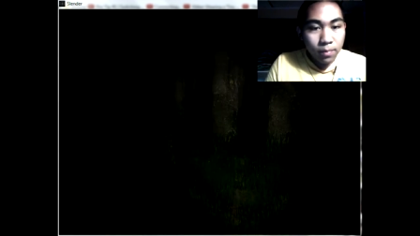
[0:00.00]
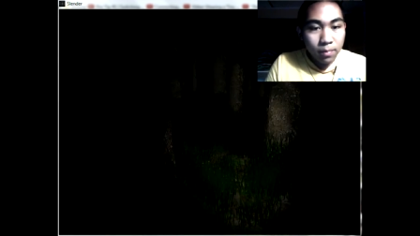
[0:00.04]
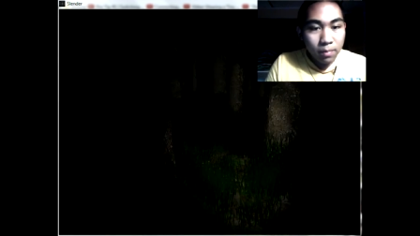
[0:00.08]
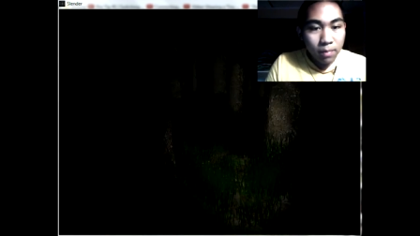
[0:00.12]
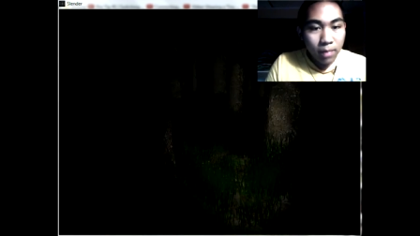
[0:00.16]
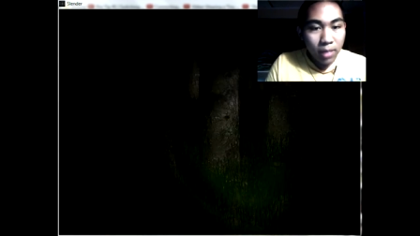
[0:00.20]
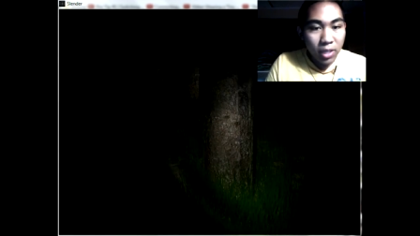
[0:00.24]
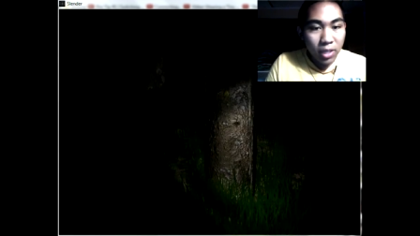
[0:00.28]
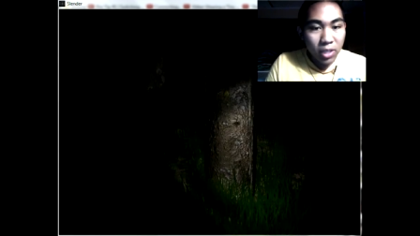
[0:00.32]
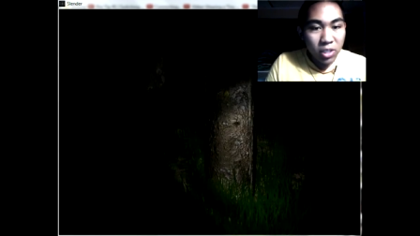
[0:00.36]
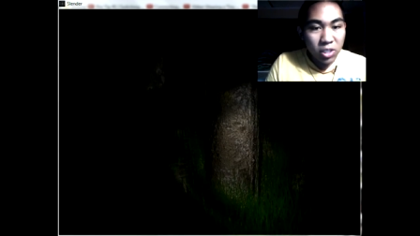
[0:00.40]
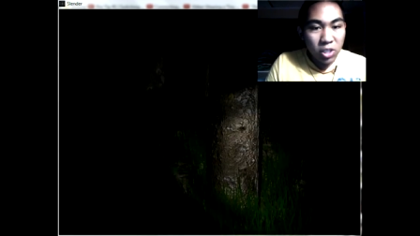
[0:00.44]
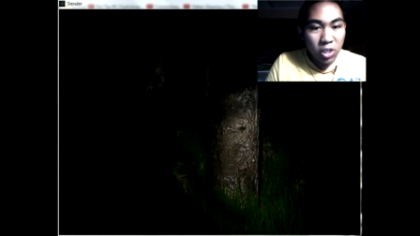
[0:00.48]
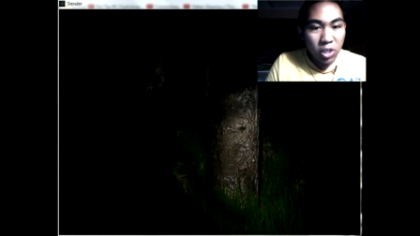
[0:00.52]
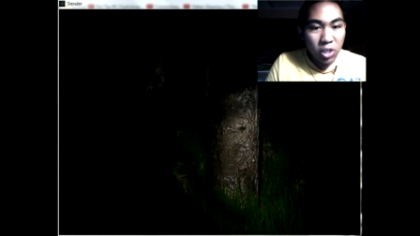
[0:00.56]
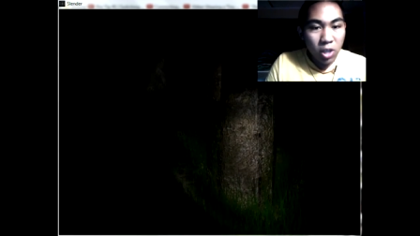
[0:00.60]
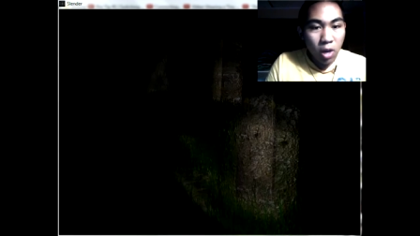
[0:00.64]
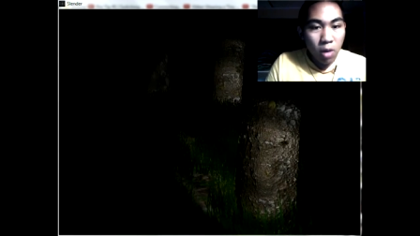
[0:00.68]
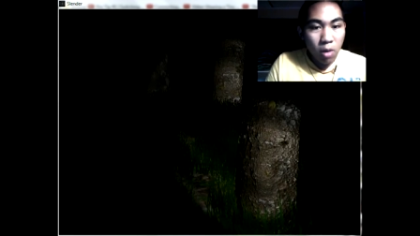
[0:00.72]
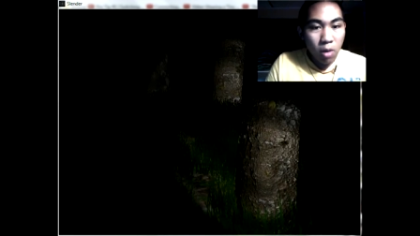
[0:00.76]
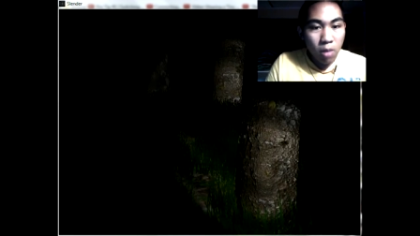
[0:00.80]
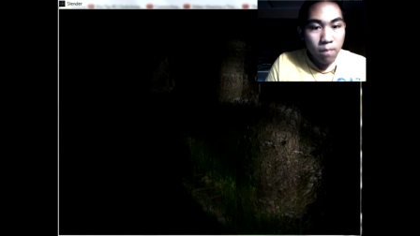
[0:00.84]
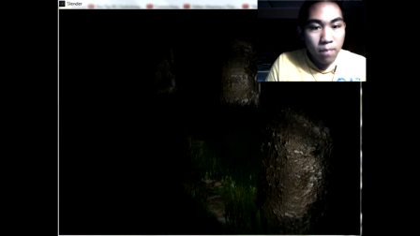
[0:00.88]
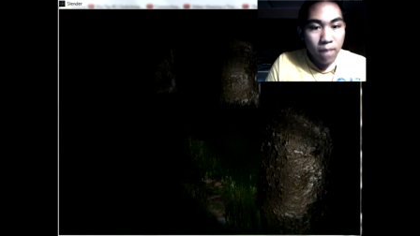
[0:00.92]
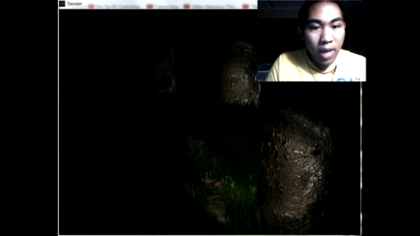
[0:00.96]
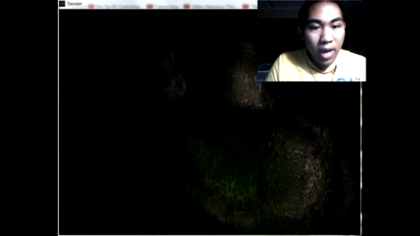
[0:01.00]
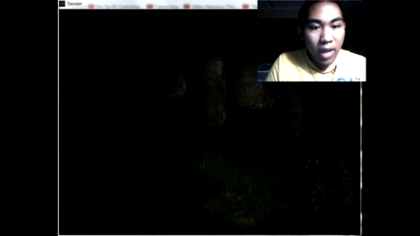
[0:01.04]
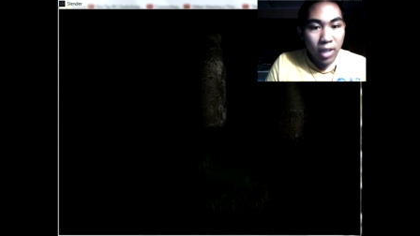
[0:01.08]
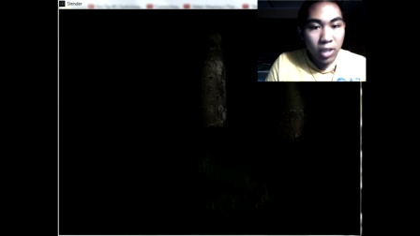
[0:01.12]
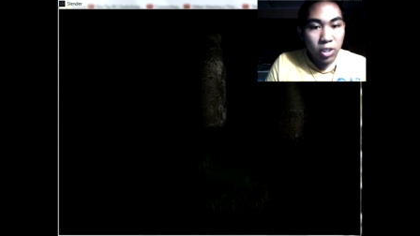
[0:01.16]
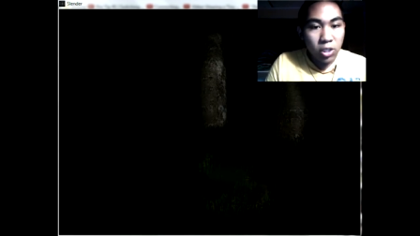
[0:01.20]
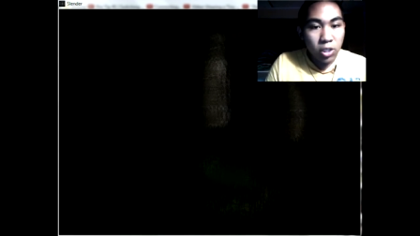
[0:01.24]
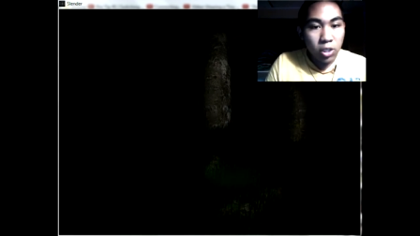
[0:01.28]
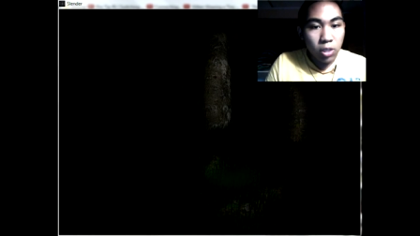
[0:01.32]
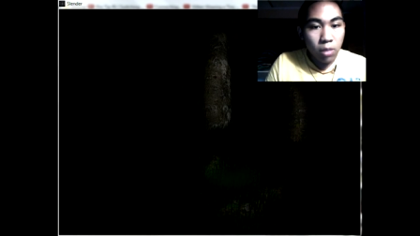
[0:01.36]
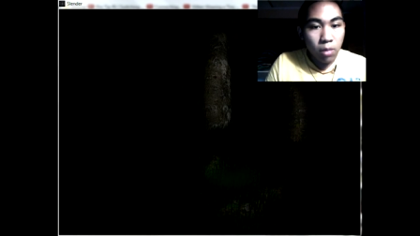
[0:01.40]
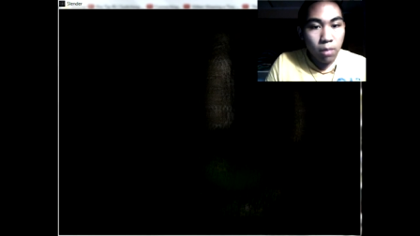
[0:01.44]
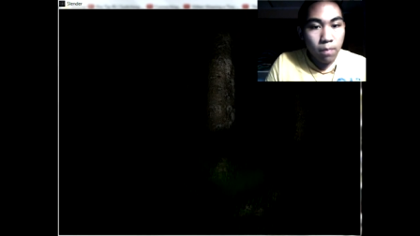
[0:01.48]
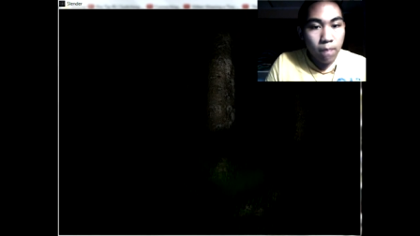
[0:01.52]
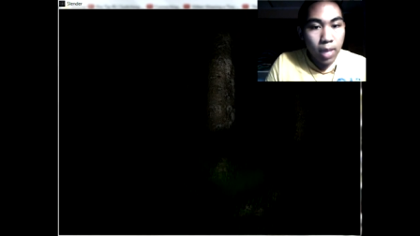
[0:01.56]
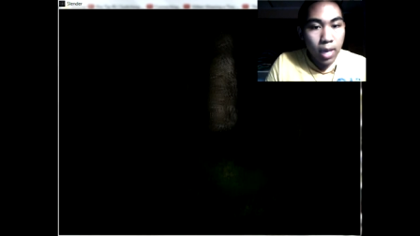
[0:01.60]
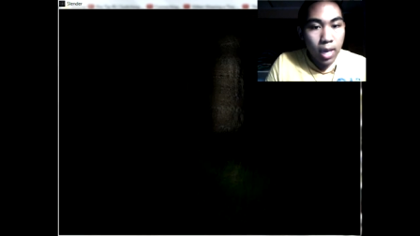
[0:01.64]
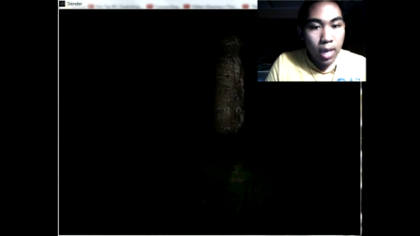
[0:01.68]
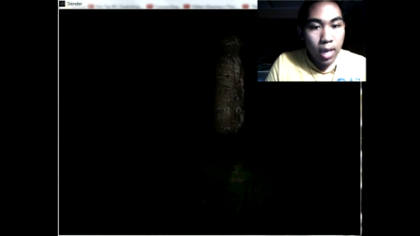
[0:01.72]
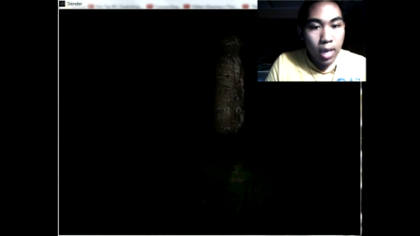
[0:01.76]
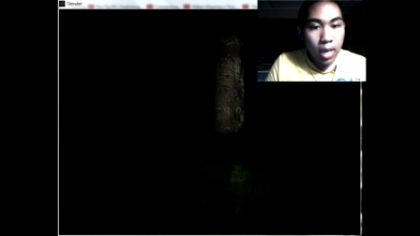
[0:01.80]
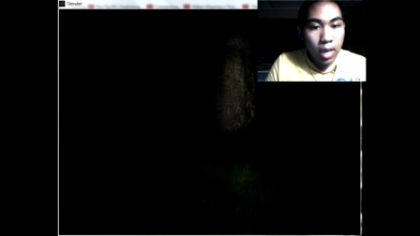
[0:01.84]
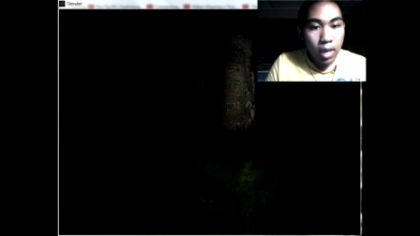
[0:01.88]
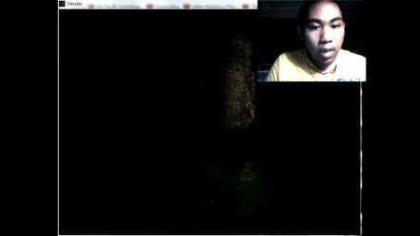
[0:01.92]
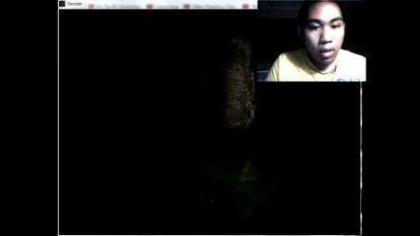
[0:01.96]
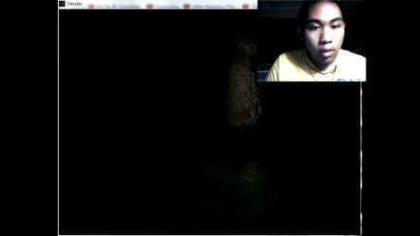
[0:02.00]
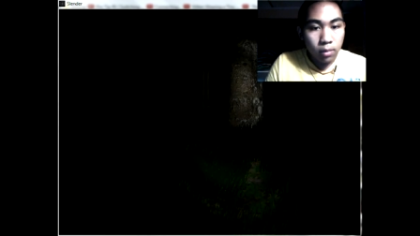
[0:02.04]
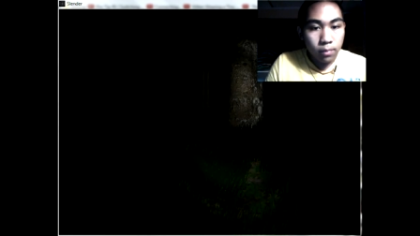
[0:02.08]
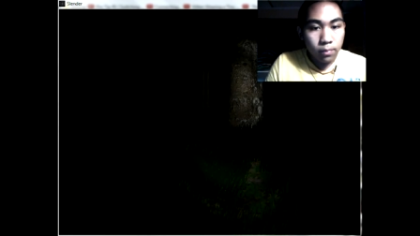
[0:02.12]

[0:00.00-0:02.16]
Macho, macho man.